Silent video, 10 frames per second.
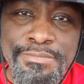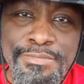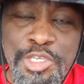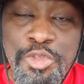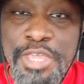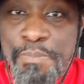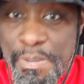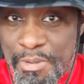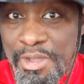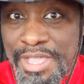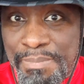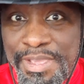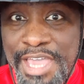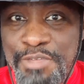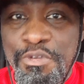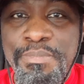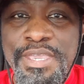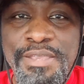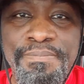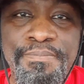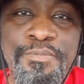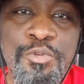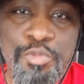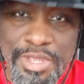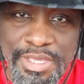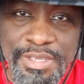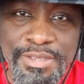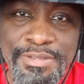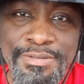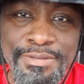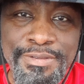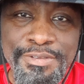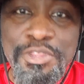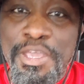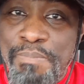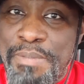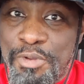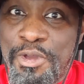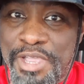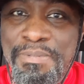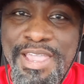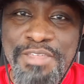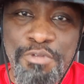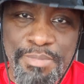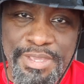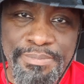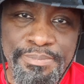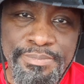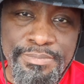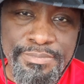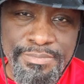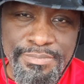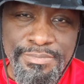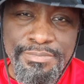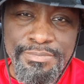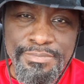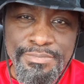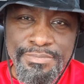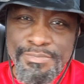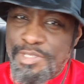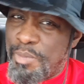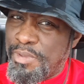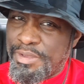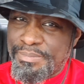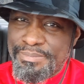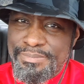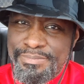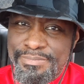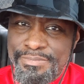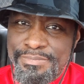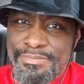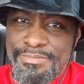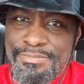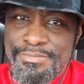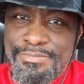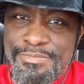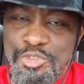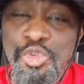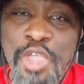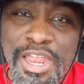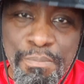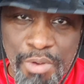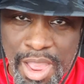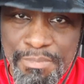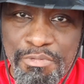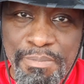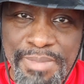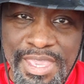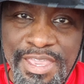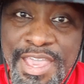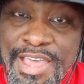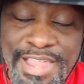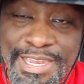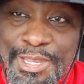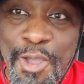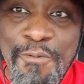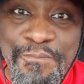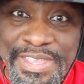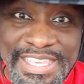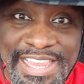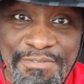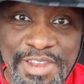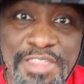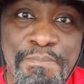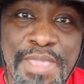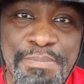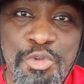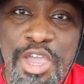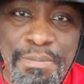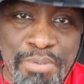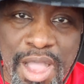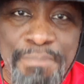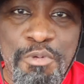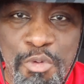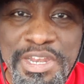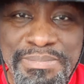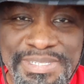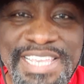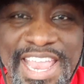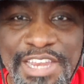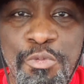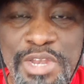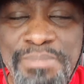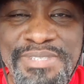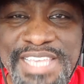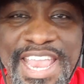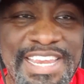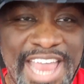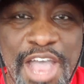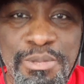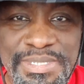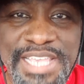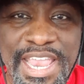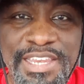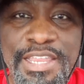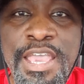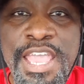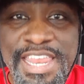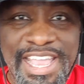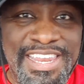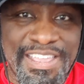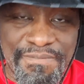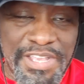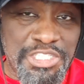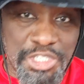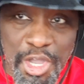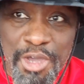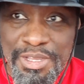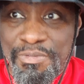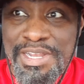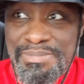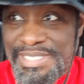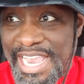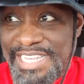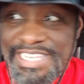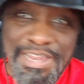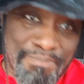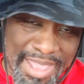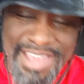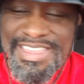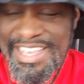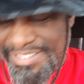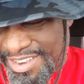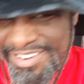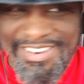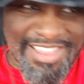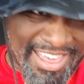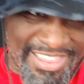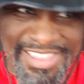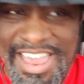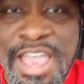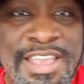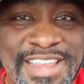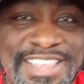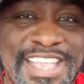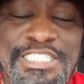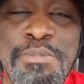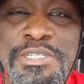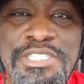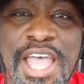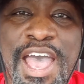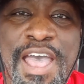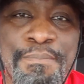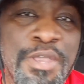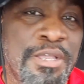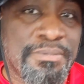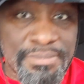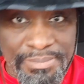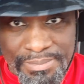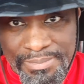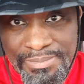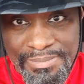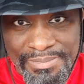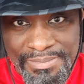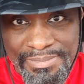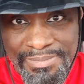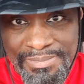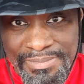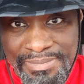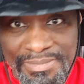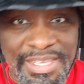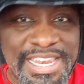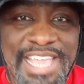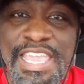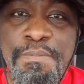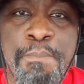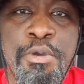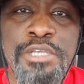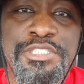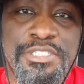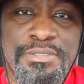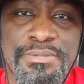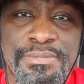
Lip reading: So you think people are going to come together with me? Really? You think people are going to come together with me? Come on. You got a problem with me, let alone 11 other people who got a problem with what I'm saying and what I'm saying and how I'm saying it. And I got to convince y'all that what I'm saying is not a bad thing. That takes too much time. And I keep it pushing.